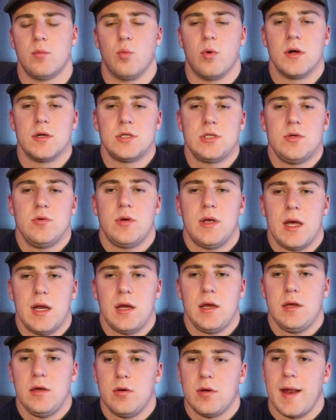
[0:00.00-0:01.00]
Once you
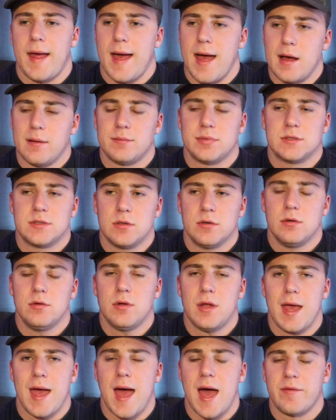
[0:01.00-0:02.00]
get it, you can
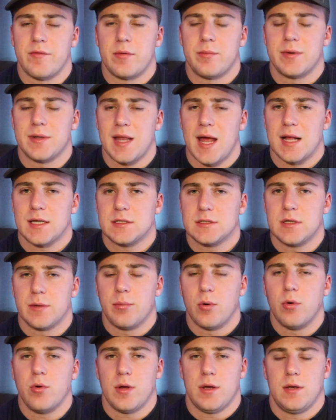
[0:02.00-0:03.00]
absolutely have it, but that's the
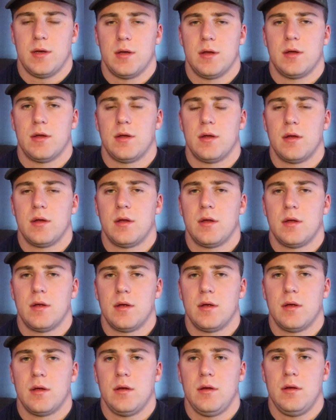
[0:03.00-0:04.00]
point.
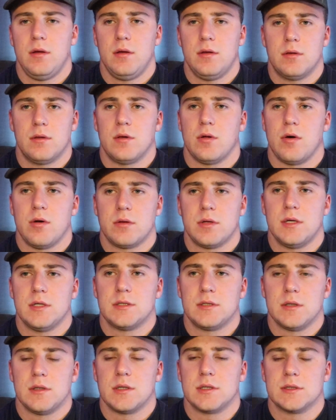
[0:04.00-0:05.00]
Loyalty
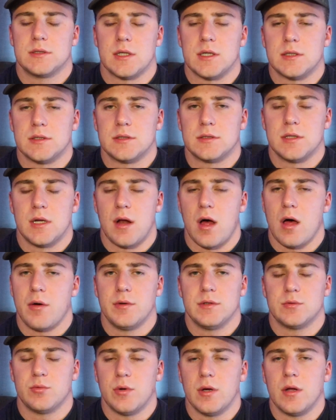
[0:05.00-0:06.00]
still exists. It
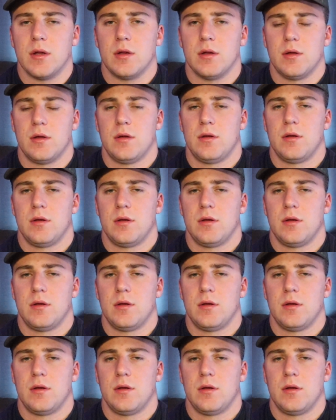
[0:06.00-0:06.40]
always will.